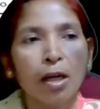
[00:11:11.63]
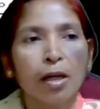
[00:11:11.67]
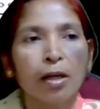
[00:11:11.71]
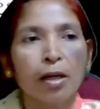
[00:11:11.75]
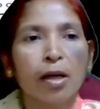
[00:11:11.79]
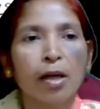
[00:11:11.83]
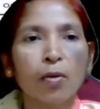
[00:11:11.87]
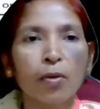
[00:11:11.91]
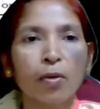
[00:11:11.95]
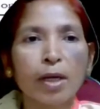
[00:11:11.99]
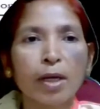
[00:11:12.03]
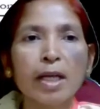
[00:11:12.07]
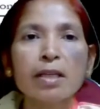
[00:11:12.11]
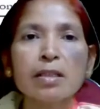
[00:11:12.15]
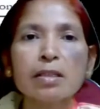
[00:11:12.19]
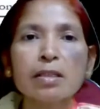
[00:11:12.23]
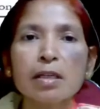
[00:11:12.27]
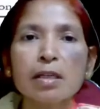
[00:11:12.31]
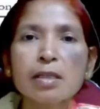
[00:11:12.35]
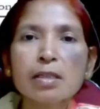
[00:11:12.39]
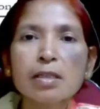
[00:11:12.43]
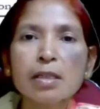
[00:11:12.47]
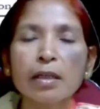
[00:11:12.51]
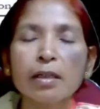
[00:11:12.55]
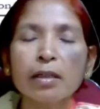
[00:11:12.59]
Now, next
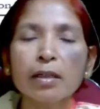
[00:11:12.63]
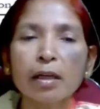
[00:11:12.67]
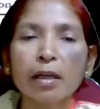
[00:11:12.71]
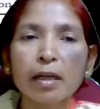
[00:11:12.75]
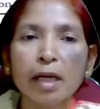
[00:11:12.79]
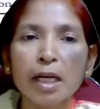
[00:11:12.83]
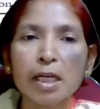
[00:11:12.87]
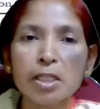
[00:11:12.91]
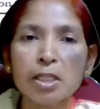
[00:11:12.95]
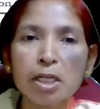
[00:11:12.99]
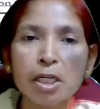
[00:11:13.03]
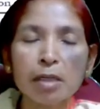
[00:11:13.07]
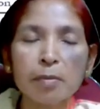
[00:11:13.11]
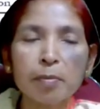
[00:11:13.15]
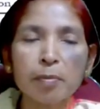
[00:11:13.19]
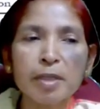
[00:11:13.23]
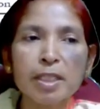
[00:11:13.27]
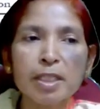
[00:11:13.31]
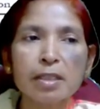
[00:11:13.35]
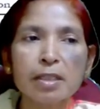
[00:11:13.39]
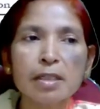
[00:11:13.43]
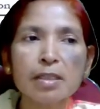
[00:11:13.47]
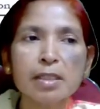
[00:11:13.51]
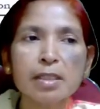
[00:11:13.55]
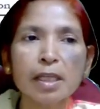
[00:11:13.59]
is international
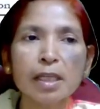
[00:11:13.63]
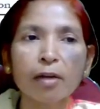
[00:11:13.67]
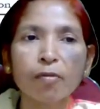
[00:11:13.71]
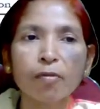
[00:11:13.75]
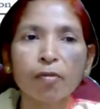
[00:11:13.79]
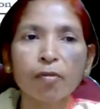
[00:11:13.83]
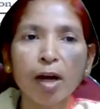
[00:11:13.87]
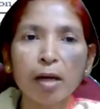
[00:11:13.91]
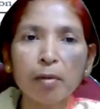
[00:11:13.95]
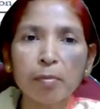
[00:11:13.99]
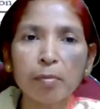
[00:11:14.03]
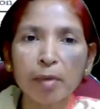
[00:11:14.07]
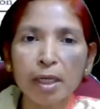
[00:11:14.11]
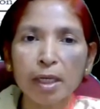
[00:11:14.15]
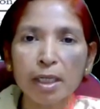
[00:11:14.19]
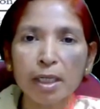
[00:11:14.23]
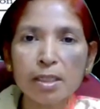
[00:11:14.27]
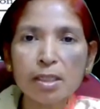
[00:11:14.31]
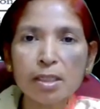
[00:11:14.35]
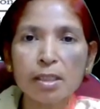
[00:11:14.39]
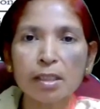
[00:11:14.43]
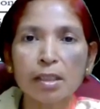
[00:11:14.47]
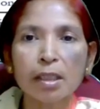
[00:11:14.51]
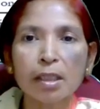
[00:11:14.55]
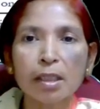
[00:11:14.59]
business
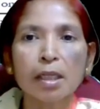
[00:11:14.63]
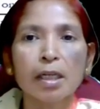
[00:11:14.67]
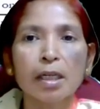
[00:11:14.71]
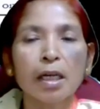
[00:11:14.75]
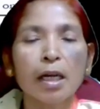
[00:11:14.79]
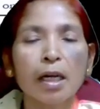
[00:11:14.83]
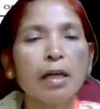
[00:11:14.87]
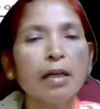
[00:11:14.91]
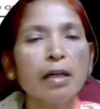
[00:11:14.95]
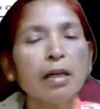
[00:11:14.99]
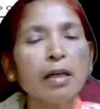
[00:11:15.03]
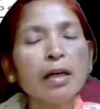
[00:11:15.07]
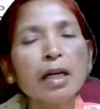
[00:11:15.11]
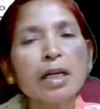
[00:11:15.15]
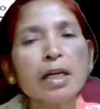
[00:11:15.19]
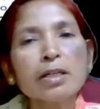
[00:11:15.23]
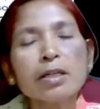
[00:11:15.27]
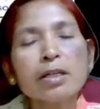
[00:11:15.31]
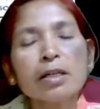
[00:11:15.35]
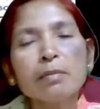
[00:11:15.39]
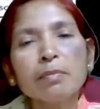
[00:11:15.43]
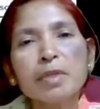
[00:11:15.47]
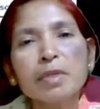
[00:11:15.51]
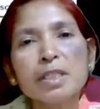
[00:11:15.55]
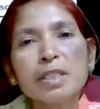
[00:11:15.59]
environment.
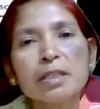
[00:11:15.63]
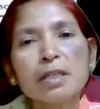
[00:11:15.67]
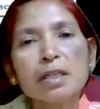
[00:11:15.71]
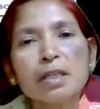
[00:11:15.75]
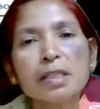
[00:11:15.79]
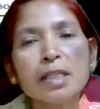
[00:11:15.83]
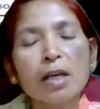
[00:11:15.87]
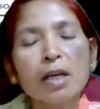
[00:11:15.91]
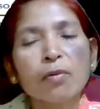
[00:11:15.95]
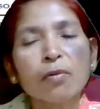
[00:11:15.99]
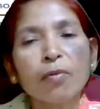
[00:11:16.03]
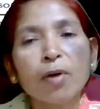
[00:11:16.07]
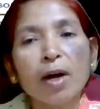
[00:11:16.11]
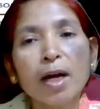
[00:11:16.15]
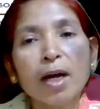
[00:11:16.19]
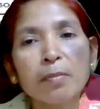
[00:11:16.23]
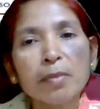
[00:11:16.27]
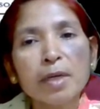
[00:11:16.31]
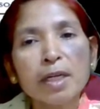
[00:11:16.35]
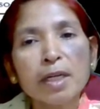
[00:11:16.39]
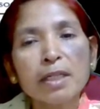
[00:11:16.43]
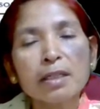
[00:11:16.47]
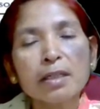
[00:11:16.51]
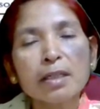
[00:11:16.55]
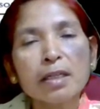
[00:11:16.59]
International business
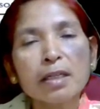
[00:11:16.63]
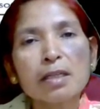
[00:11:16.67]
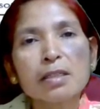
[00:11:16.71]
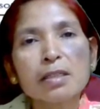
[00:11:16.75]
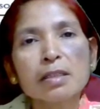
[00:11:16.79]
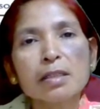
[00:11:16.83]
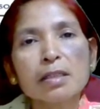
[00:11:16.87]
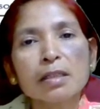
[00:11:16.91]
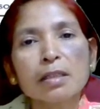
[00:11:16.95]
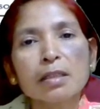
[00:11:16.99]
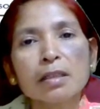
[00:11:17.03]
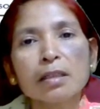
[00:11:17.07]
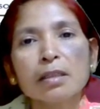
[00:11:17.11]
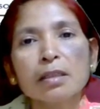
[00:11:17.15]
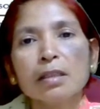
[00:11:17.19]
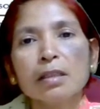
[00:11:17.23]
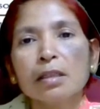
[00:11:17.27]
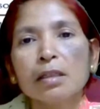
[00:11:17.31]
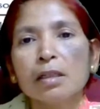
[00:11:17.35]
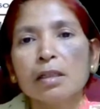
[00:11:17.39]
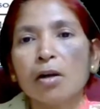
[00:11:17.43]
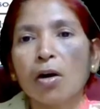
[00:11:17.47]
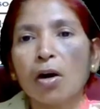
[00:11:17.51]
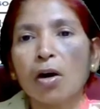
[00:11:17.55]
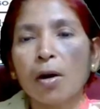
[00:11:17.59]
environment is a
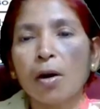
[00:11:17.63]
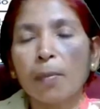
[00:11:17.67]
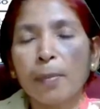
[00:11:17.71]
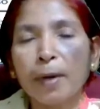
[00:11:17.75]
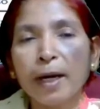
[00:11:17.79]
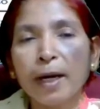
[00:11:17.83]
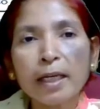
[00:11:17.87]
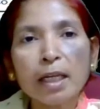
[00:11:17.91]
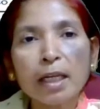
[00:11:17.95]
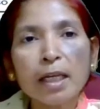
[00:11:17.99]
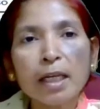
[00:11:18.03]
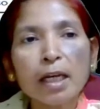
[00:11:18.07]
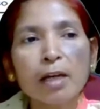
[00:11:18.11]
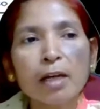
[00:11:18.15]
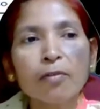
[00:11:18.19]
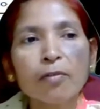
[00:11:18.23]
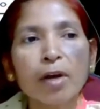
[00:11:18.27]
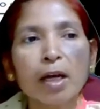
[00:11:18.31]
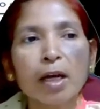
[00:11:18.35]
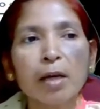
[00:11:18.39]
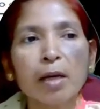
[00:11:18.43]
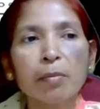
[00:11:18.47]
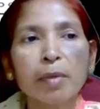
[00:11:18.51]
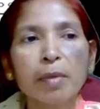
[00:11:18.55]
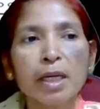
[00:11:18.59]
operating
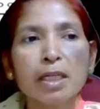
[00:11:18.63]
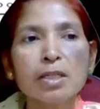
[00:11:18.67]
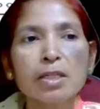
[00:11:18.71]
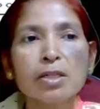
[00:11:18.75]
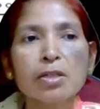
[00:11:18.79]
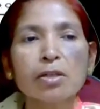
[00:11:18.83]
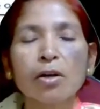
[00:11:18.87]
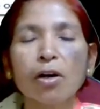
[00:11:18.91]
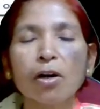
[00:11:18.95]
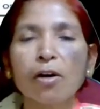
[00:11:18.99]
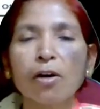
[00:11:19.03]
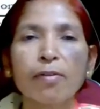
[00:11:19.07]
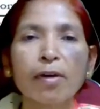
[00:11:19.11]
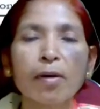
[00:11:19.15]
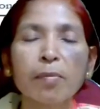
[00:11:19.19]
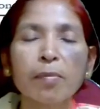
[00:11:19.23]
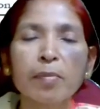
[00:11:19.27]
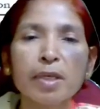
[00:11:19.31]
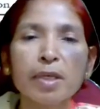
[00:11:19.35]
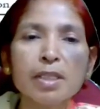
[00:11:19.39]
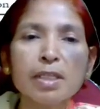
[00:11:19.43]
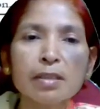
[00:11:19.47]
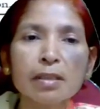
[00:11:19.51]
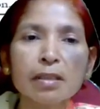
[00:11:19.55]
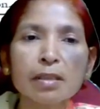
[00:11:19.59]
environment of a
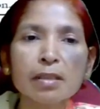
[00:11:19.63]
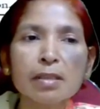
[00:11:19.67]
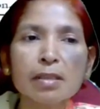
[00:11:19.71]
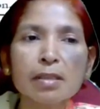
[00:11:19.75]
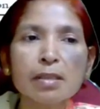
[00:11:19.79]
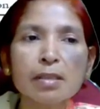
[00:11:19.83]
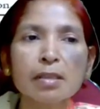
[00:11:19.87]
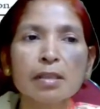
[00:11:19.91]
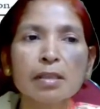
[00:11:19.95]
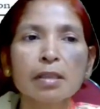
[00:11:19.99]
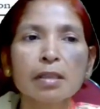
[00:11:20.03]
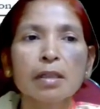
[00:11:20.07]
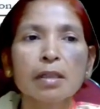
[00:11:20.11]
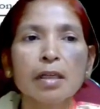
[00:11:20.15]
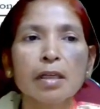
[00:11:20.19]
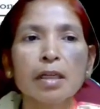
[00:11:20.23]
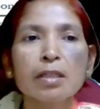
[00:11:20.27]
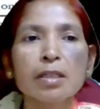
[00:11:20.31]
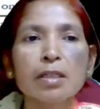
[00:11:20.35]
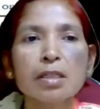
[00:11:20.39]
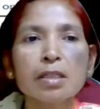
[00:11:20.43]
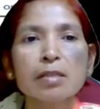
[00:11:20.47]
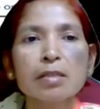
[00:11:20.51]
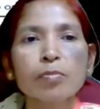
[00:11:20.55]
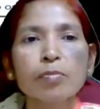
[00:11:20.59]
business.
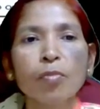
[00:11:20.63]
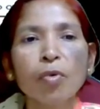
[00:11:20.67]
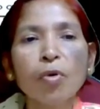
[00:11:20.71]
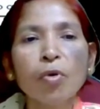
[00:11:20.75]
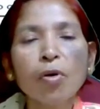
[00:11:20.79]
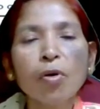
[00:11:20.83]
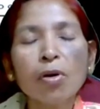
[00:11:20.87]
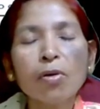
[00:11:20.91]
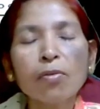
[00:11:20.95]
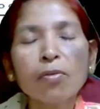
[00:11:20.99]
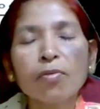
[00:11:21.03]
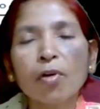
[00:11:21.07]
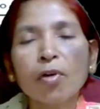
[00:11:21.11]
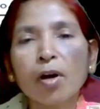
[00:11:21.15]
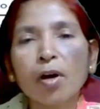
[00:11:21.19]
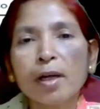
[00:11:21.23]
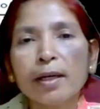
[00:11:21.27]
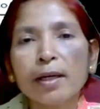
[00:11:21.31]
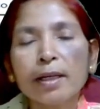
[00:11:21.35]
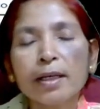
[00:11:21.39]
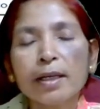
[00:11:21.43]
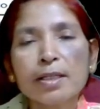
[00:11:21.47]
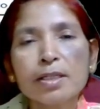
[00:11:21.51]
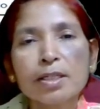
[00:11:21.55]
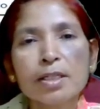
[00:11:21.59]
It is more
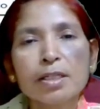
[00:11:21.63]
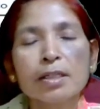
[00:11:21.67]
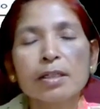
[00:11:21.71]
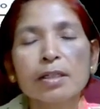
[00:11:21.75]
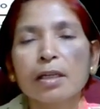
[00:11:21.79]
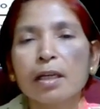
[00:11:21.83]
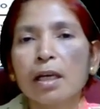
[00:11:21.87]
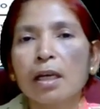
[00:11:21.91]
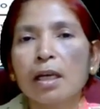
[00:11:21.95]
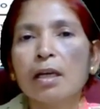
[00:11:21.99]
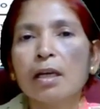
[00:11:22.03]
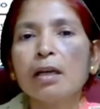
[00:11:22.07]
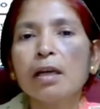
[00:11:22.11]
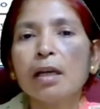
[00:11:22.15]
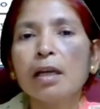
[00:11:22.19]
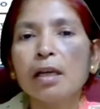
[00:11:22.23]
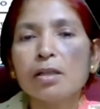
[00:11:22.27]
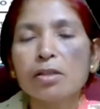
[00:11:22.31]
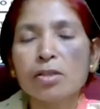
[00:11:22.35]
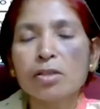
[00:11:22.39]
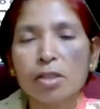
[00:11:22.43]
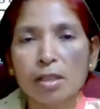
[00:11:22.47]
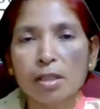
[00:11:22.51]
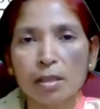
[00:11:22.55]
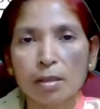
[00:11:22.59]
violent in
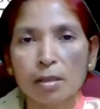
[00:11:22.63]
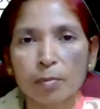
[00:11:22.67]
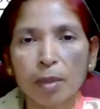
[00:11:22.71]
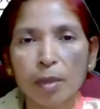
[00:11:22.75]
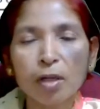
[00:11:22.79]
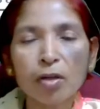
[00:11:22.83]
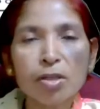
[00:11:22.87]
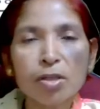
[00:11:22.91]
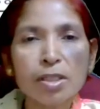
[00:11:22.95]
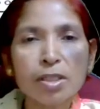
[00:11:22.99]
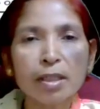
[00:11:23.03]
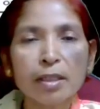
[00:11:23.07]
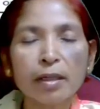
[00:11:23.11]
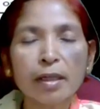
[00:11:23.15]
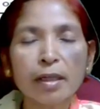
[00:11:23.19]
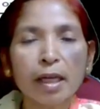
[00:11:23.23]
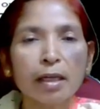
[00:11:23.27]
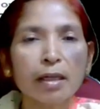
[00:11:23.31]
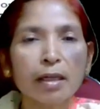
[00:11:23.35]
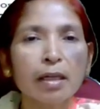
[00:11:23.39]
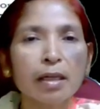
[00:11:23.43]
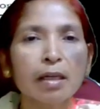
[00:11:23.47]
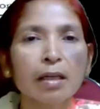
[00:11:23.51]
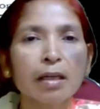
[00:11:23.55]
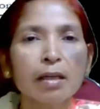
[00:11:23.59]
nature because it
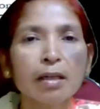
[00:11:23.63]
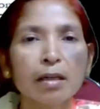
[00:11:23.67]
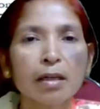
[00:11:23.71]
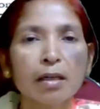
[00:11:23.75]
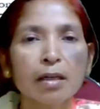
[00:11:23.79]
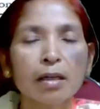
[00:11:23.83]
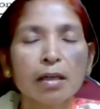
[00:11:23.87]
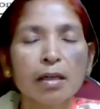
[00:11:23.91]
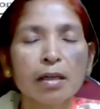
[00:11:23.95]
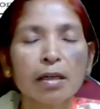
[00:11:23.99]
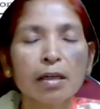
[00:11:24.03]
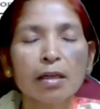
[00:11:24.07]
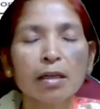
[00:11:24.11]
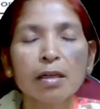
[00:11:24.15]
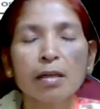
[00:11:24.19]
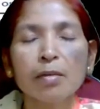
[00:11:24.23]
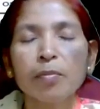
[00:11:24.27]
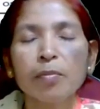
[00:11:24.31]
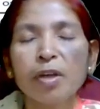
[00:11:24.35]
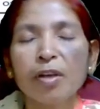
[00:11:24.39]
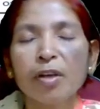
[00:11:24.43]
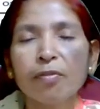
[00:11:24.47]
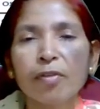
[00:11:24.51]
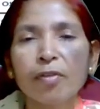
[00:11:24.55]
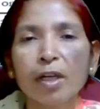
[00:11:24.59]
can
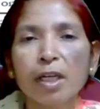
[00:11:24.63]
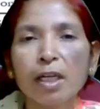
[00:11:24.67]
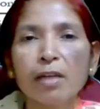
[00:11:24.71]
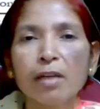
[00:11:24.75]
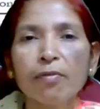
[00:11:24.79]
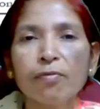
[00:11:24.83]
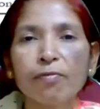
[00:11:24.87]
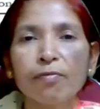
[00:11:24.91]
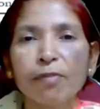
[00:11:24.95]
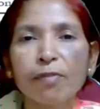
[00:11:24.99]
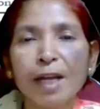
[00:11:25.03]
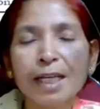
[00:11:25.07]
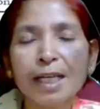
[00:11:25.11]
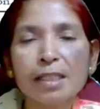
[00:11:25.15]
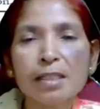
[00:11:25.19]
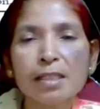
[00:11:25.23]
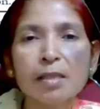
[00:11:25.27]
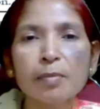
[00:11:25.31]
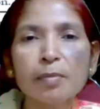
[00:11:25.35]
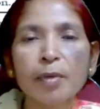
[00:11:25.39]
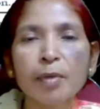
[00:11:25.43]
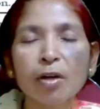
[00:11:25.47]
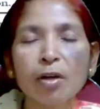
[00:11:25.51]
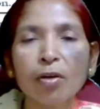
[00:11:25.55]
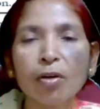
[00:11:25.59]
be very
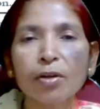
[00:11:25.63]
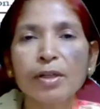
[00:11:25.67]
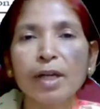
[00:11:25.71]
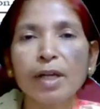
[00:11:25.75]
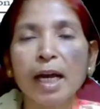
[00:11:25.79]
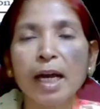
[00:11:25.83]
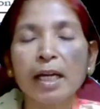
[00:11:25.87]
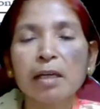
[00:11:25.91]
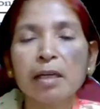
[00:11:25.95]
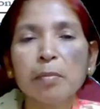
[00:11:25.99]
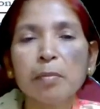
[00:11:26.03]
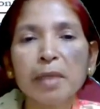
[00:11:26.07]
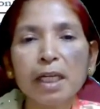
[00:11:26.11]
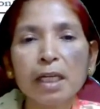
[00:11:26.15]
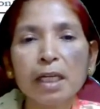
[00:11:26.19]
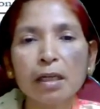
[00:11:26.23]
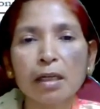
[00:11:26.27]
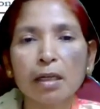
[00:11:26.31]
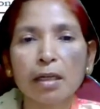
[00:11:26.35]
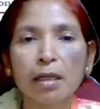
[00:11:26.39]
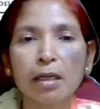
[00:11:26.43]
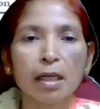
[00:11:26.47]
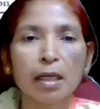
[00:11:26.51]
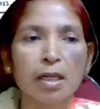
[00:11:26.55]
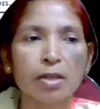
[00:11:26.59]
flexible or dynamic
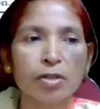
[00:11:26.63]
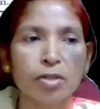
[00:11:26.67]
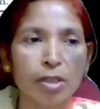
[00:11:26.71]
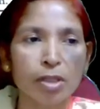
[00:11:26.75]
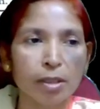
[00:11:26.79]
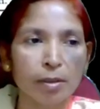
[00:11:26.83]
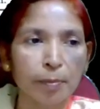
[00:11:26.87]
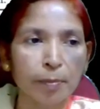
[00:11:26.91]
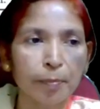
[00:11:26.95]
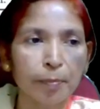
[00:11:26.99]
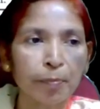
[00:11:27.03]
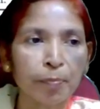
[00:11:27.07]
in nature.